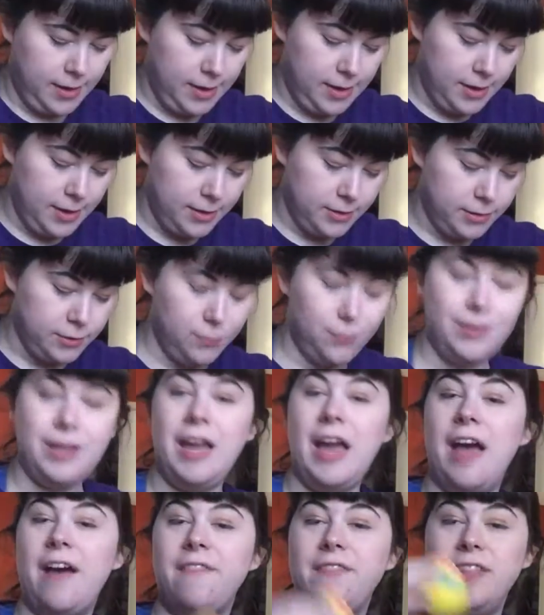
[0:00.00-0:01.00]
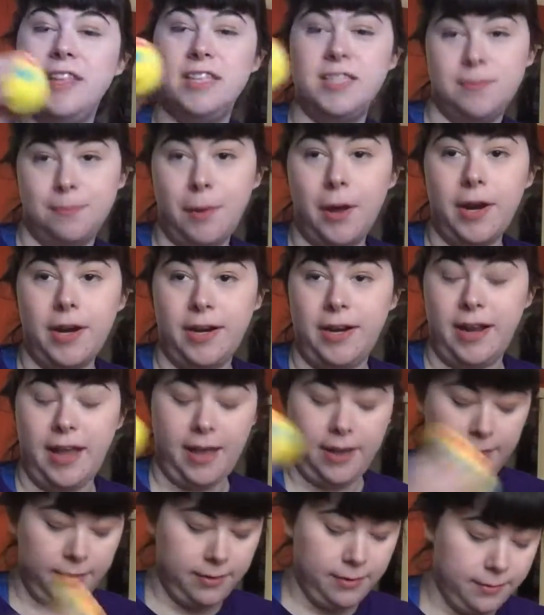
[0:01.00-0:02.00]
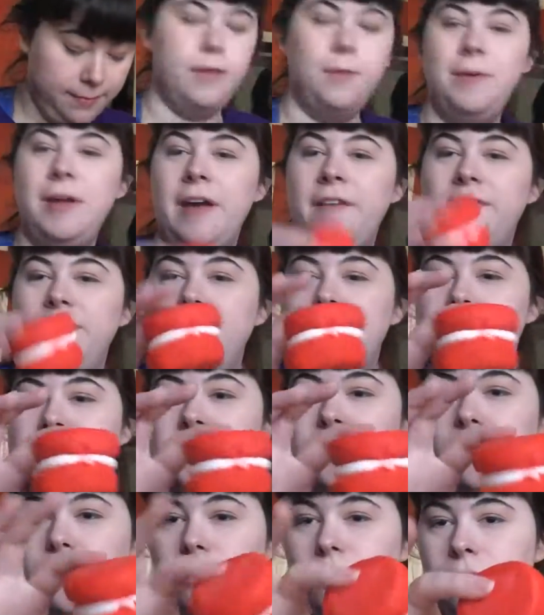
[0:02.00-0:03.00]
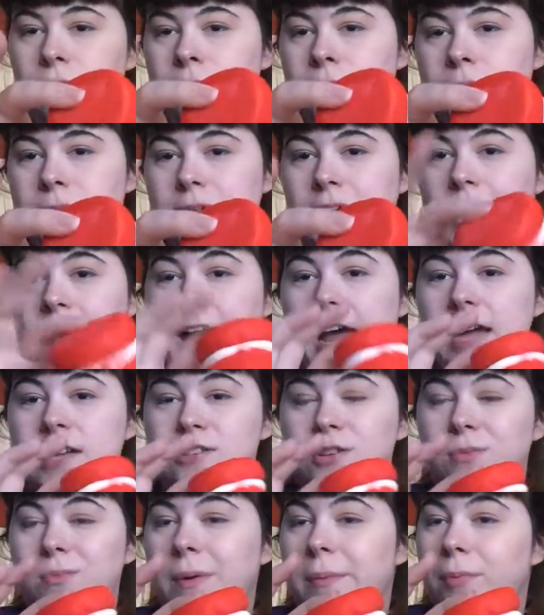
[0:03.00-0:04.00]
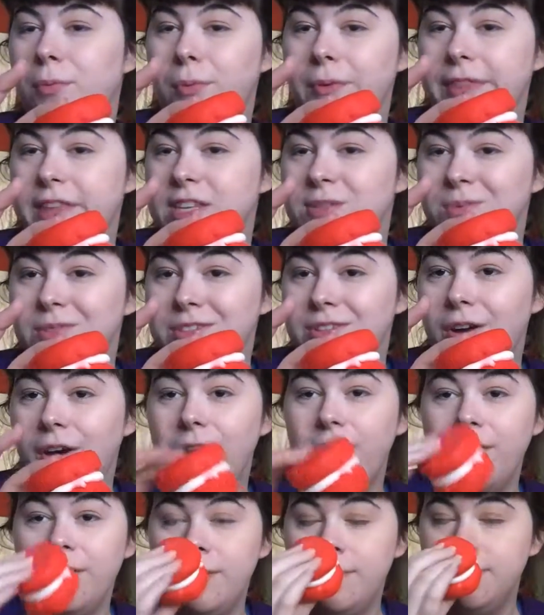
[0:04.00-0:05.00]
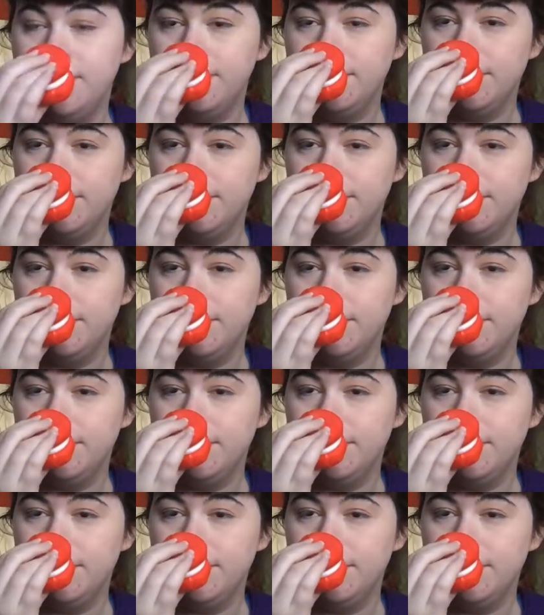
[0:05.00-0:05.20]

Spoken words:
And we have the Spotted Egg. And then we have this little guy. I don't remember what this one's called.